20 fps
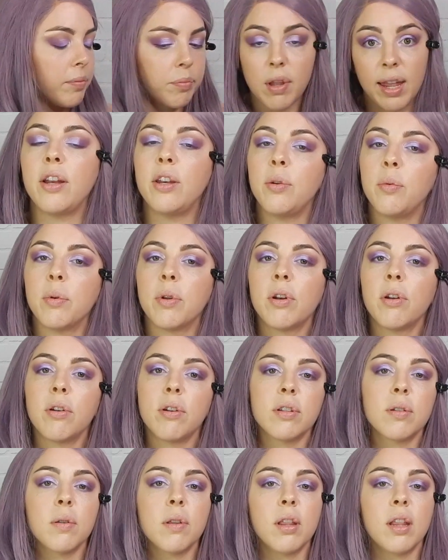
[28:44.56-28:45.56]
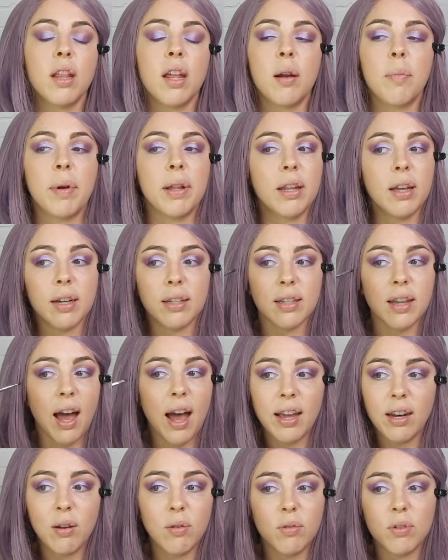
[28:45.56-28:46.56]
And you will notice with a lot of my looks,
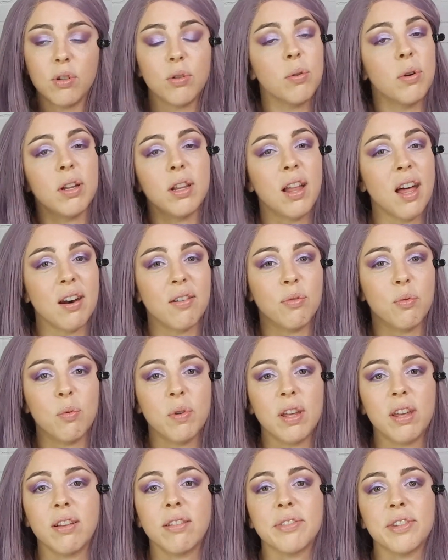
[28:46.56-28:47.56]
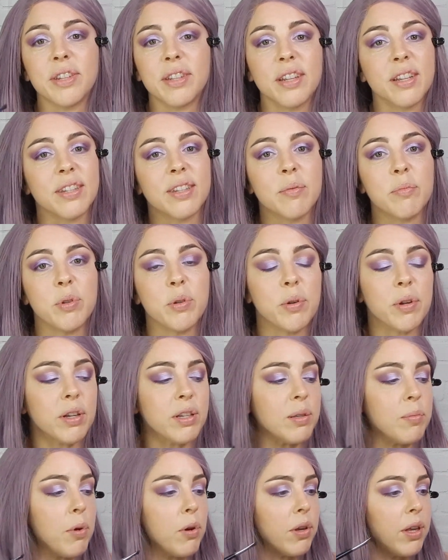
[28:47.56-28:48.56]
I don't do a lot of wings unless I'm doing a
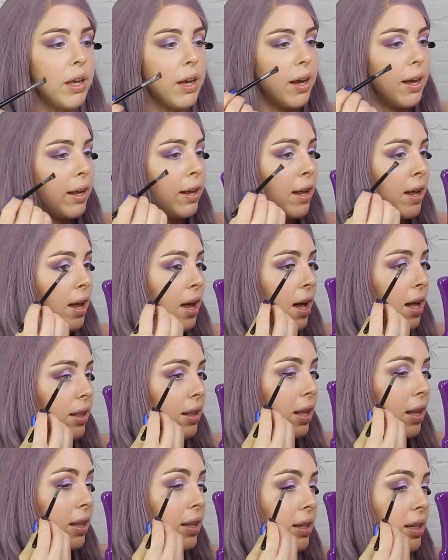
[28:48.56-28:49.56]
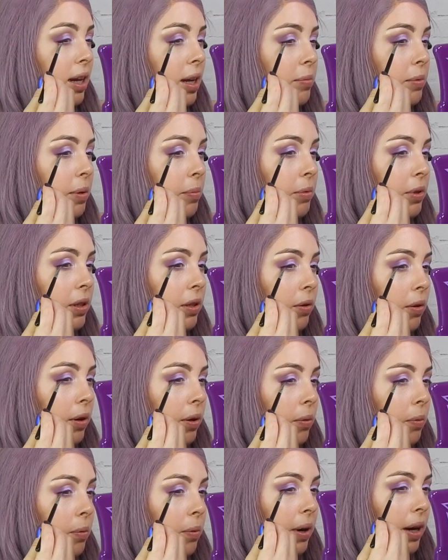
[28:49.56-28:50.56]
smoky eye. A lot of the times I'm just
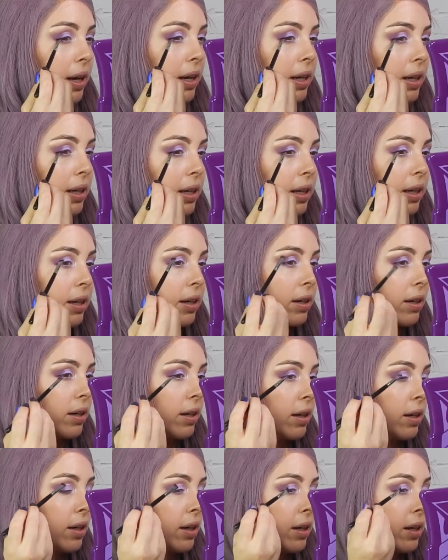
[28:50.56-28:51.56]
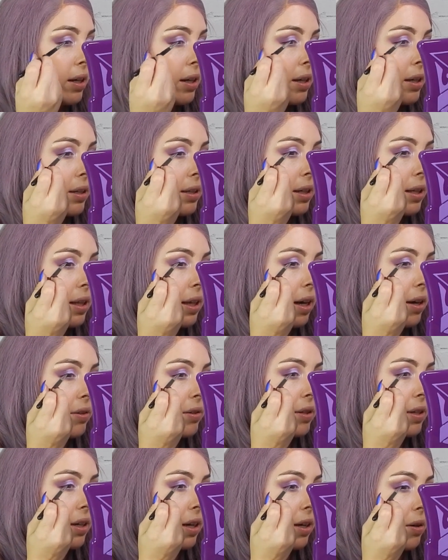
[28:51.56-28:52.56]
going right in here to the
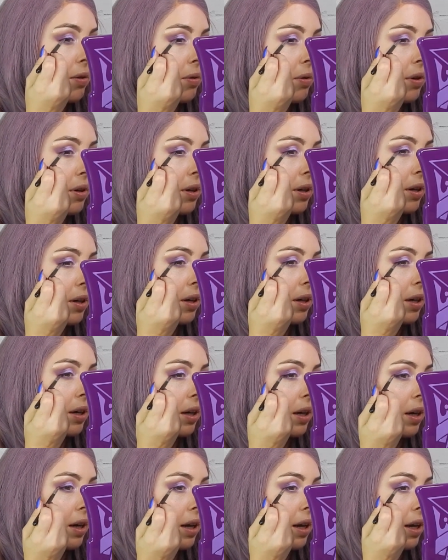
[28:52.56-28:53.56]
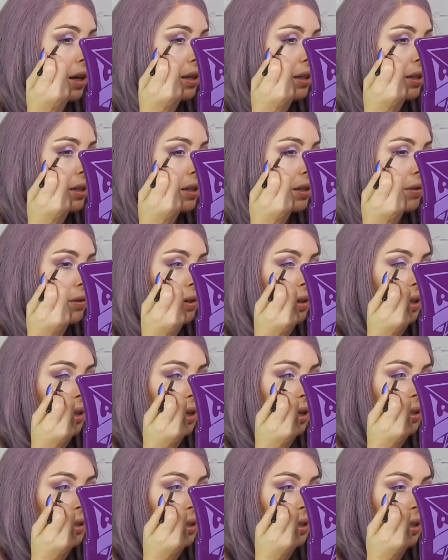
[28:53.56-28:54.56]
outside corner and just doing a
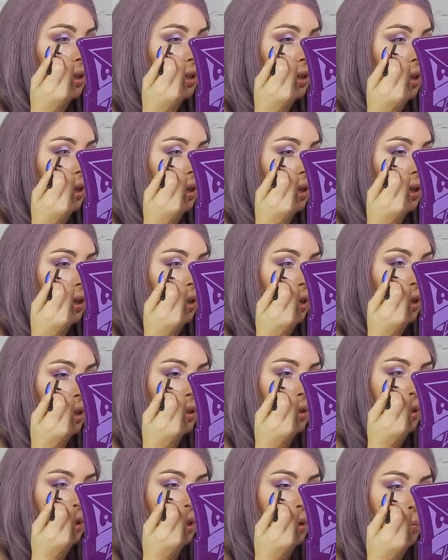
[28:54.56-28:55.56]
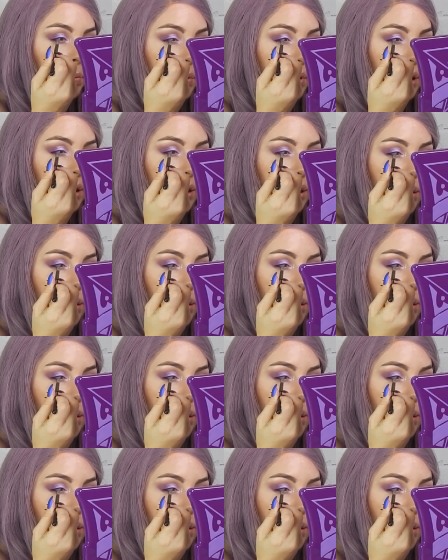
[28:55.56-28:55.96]
nice little line. It's going to blend